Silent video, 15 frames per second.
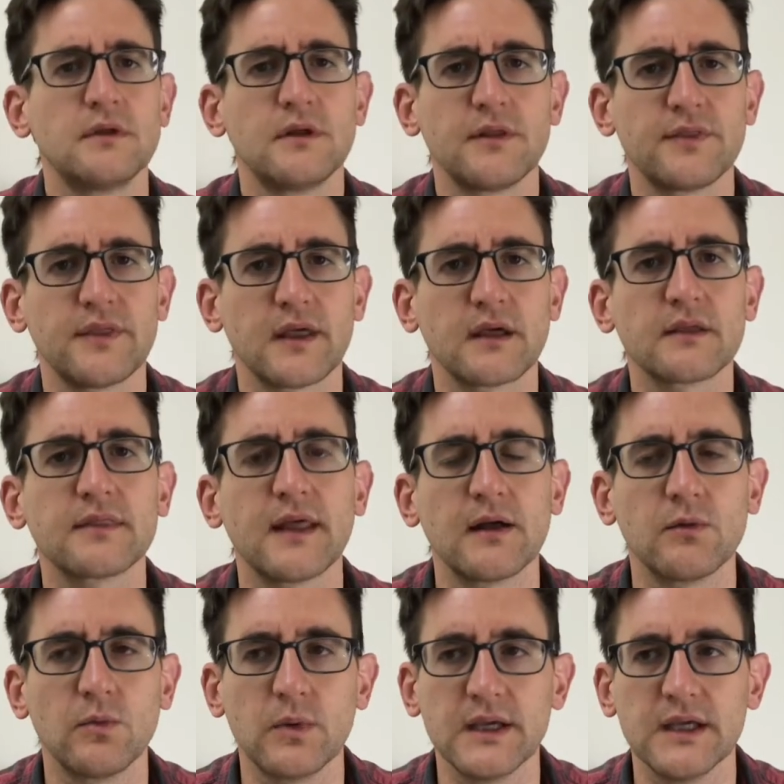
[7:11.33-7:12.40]
think
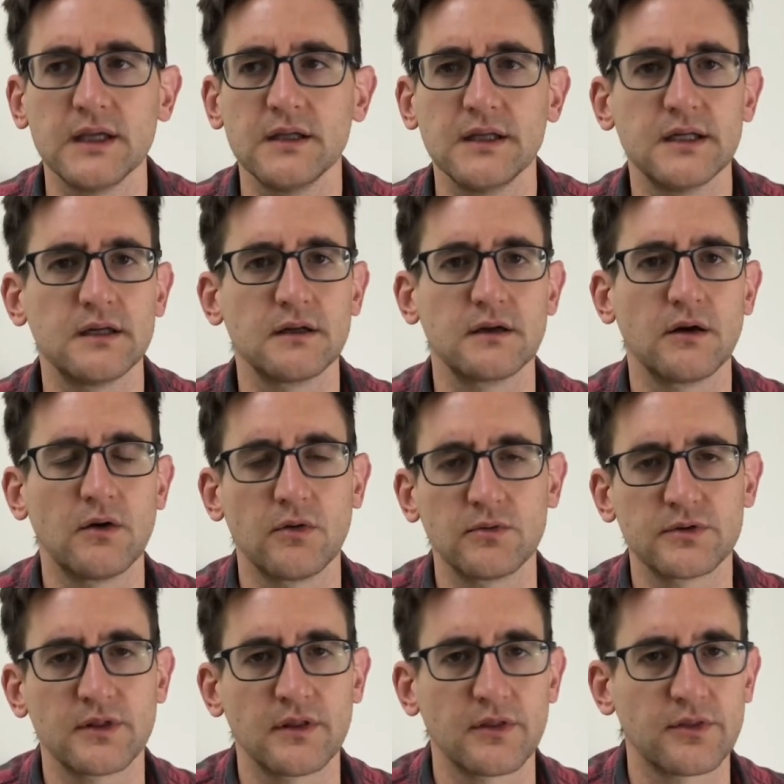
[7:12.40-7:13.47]
that we need to go
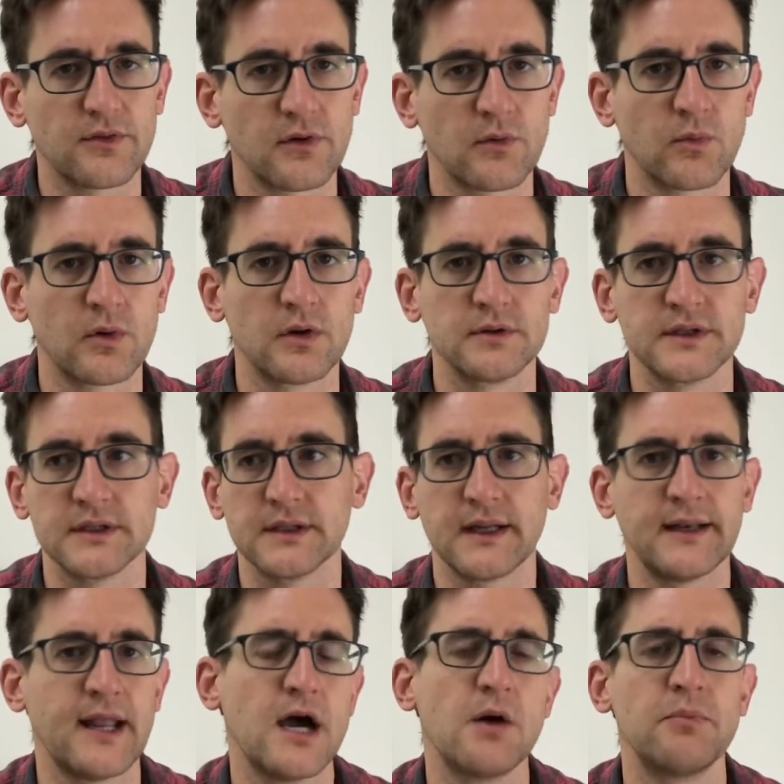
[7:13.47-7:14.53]
to the third world and
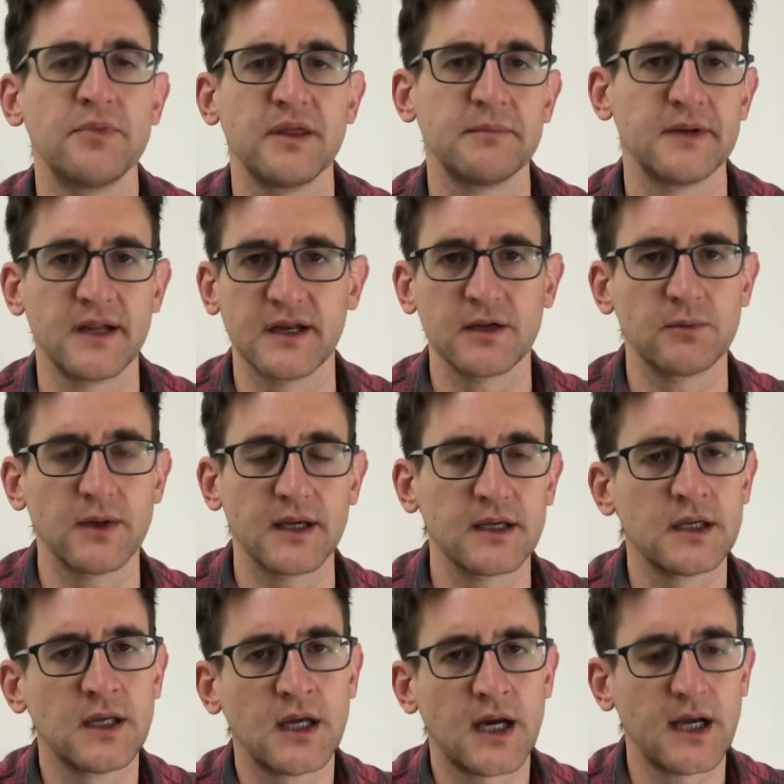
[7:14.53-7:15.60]
help them in any way.
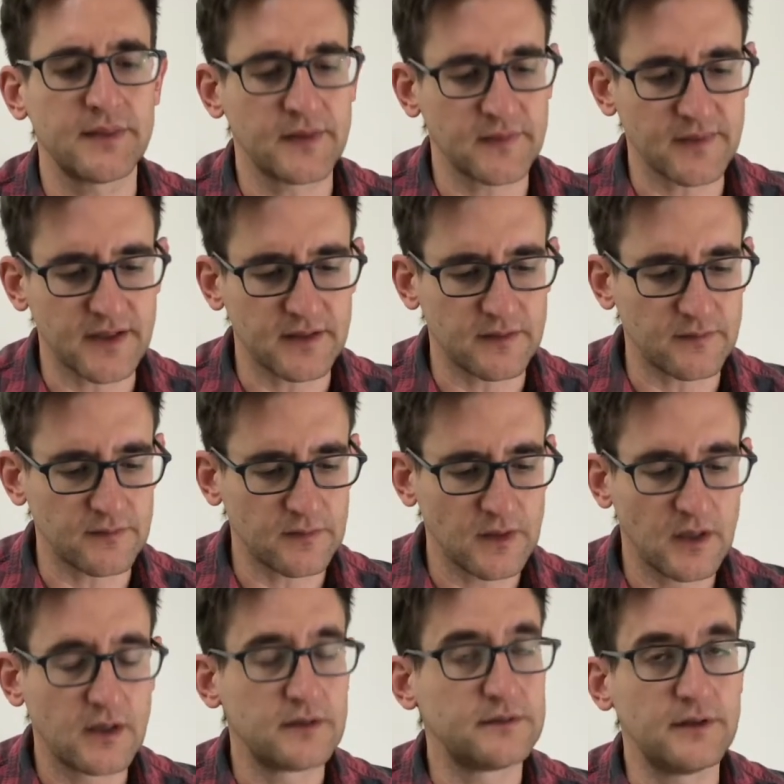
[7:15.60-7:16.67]
I think that is
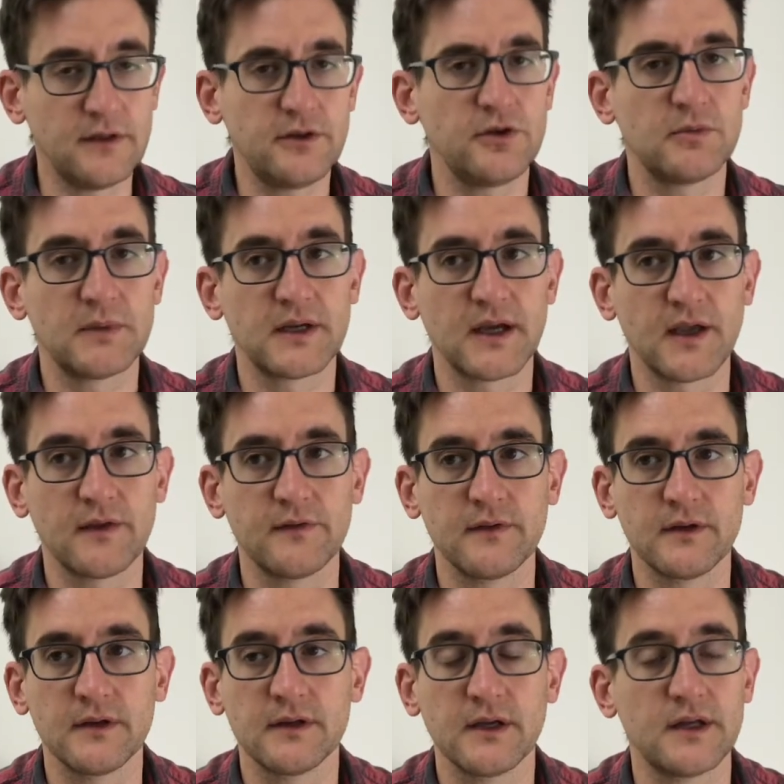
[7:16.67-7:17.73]

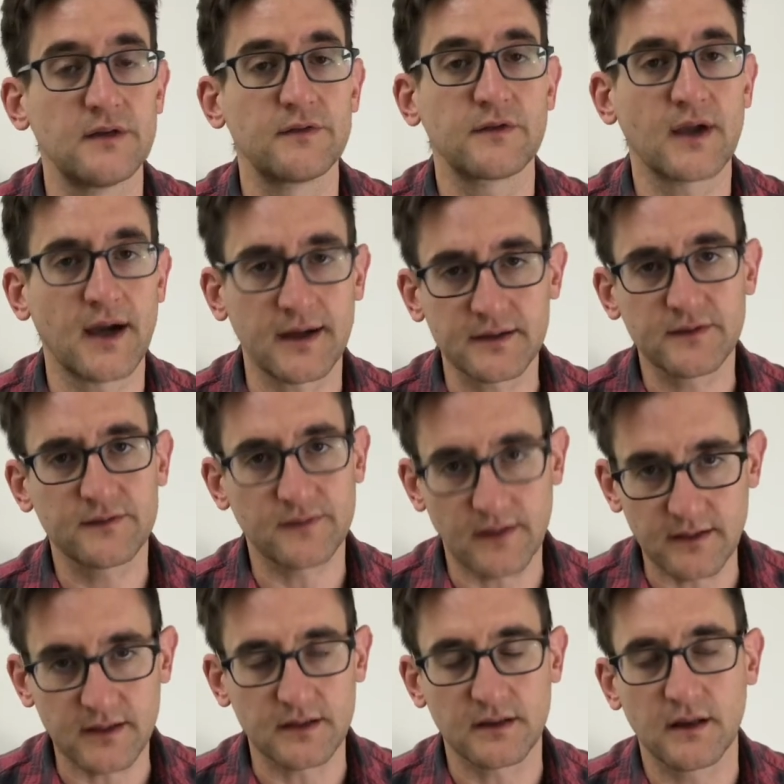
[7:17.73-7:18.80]
dehumanizing. It is
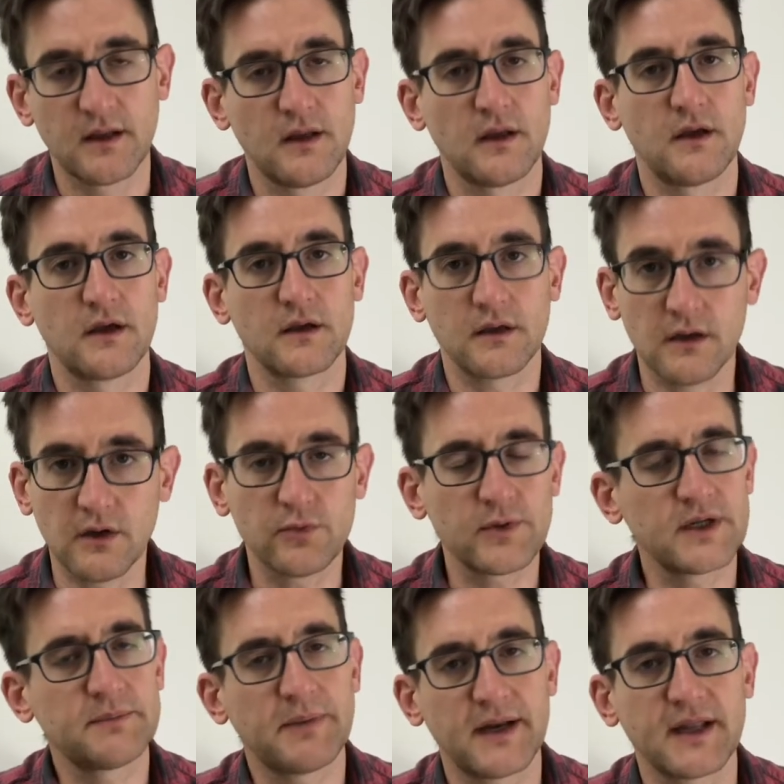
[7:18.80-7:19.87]
condescending. Go
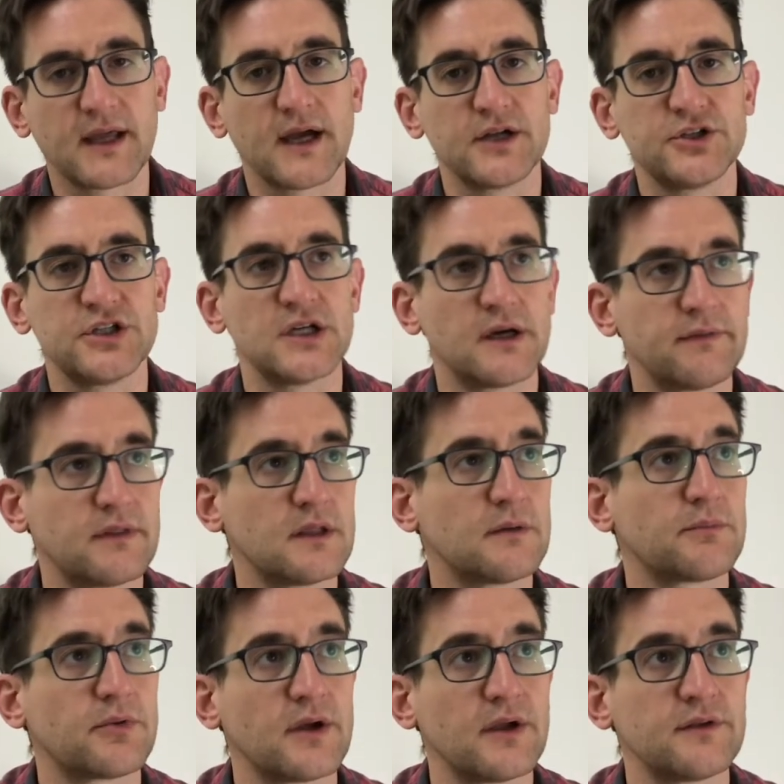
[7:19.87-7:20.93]
read Pedagogy of the
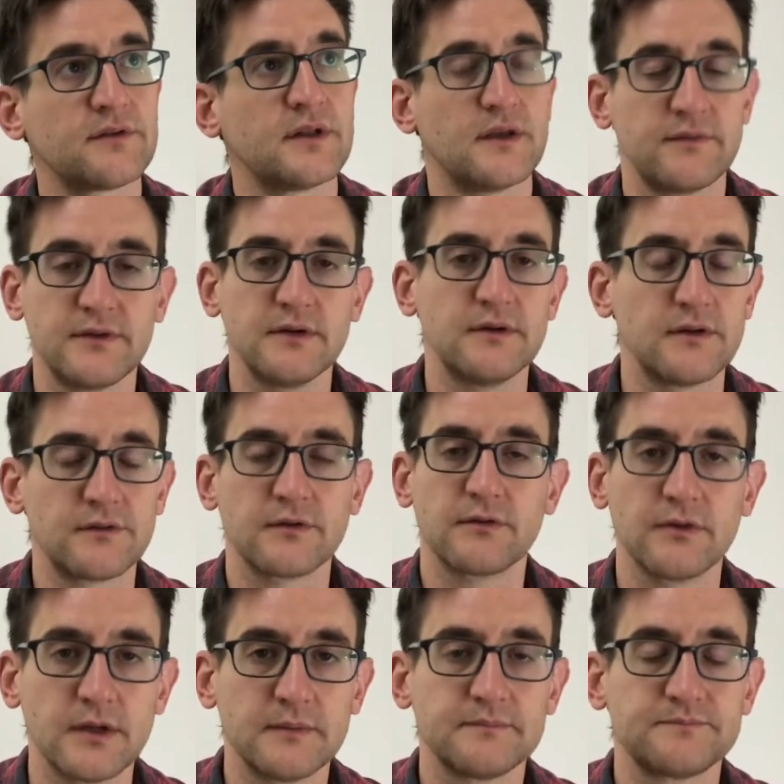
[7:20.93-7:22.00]
Oppressed if you disagree.